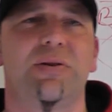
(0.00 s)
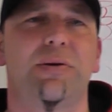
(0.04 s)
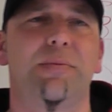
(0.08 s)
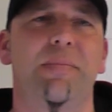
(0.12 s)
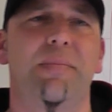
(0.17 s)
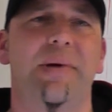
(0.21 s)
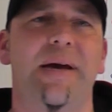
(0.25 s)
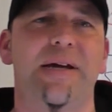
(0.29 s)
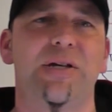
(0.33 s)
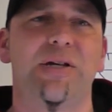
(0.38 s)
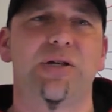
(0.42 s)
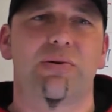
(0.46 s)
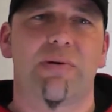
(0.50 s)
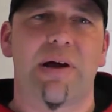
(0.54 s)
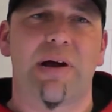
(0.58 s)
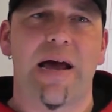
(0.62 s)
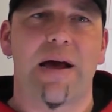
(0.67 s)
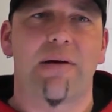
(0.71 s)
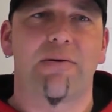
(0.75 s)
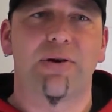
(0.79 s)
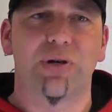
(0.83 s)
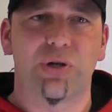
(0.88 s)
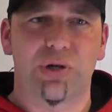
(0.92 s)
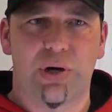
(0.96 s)
your major
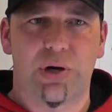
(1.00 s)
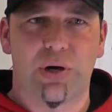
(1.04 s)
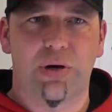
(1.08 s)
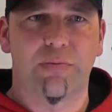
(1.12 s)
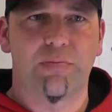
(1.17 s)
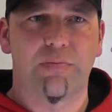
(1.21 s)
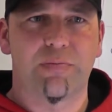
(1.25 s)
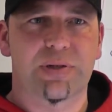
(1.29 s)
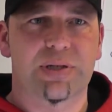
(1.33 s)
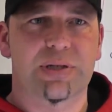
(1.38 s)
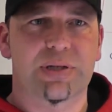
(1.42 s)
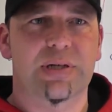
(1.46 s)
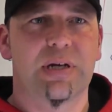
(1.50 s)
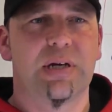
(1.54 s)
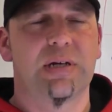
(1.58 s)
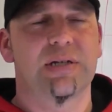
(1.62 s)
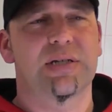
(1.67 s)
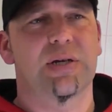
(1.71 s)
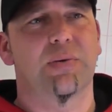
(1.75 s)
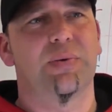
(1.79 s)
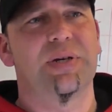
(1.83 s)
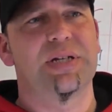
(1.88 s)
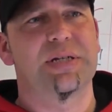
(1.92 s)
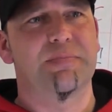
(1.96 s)
aerodromes,
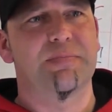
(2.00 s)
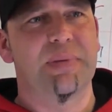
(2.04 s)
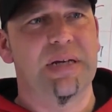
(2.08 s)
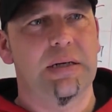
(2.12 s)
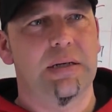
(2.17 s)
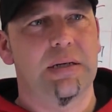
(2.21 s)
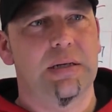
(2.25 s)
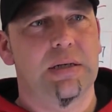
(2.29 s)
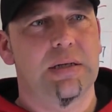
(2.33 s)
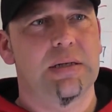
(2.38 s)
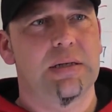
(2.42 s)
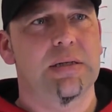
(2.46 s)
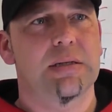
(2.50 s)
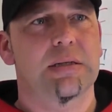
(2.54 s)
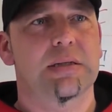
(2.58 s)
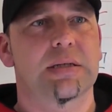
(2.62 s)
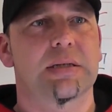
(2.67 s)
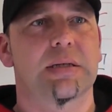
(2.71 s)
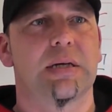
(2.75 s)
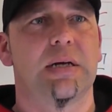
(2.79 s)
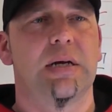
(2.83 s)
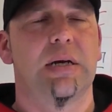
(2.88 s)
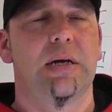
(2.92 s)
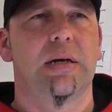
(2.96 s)
so East
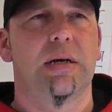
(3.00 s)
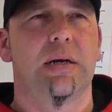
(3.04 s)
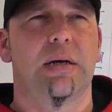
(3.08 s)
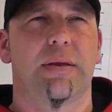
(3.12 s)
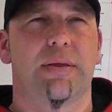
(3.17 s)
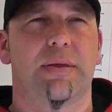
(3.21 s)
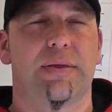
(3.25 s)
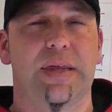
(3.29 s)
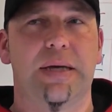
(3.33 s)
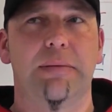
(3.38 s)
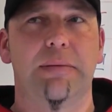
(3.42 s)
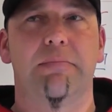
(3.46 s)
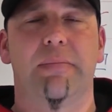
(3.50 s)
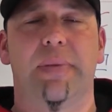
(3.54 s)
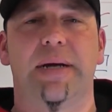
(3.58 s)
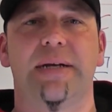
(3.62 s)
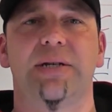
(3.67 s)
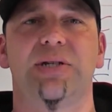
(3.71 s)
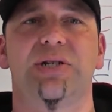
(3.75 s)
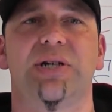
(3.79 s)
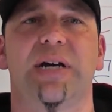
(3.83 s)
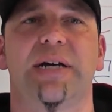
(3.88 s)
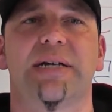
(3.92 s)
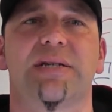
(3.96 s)
Midlands, I think
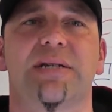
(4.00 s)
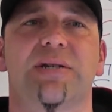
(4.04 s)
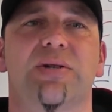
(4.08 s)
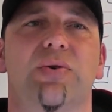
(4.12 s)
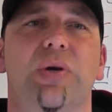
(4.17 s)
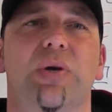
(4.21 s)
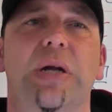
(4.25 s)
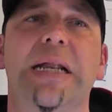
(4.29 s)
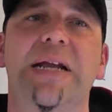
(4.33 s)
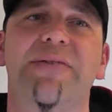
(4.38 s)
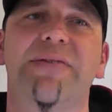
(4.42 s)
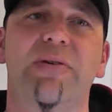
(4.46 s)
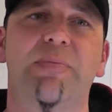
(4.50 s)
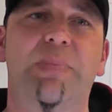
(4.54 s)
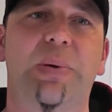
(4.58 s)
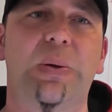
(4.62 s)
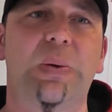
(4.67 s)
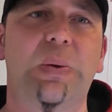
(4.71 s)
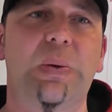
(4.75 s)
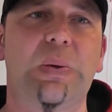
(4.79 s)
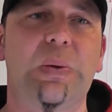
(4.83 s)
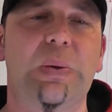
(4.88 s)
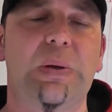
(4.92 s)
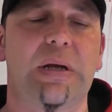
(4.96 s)
Manchester and
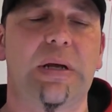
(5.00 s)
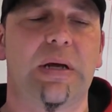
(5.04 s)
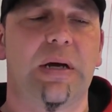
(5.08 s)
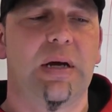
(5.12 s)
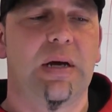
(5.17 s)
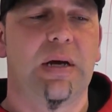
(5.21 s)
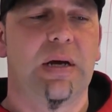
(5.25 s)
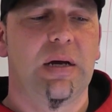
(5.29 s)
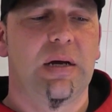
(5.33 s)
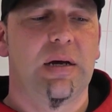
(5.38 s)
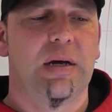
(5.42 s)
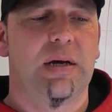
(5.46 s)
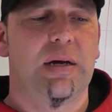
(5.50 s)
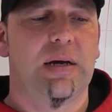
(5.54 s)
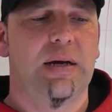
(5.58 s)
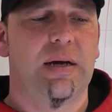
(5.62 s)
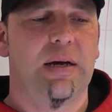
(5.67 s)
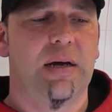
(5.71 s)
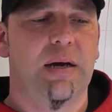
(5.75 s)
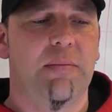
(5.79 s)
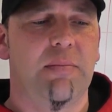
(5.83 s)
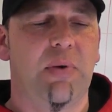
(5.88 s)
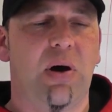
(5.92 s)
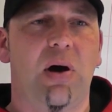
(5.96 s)
Liverpool,
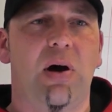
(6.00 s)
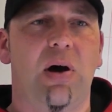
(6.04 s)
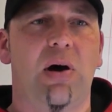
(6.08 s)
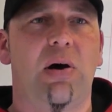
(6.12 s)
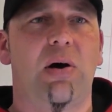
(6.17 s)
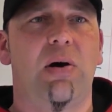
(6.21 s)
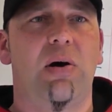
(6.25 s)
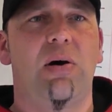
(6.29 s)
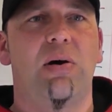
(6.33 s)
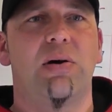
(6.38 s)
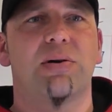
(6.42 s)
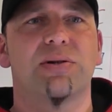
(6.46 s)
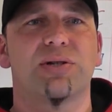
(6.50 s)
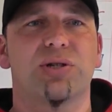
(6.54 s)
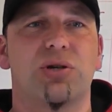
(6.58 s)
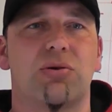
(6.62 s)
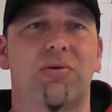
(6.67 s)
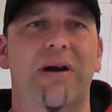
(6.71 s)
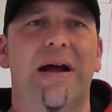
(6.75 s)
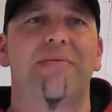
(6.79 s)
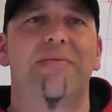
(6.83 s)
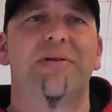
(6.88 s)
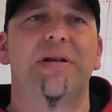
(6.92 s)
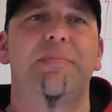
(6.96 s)
are
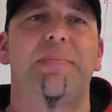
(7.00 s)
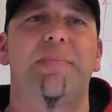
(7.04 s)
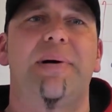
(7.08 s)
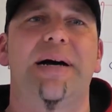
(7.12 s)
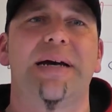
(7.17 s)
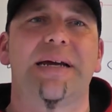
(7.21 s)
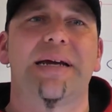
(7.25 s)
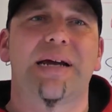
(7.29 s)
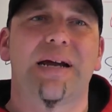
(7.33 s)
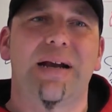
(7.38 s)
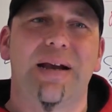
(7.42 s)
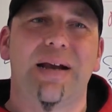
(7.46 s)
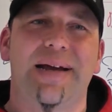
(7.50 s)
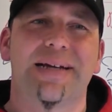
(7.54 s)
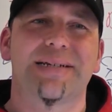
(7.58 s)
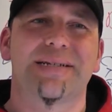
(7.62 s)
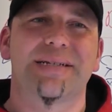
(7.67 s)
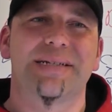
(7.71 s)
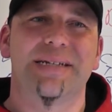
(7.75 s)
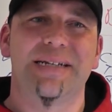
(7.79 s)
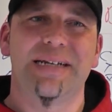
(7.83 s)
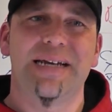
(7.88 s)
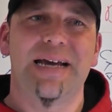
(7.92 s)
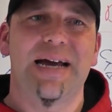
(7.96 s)
surrounded by Class D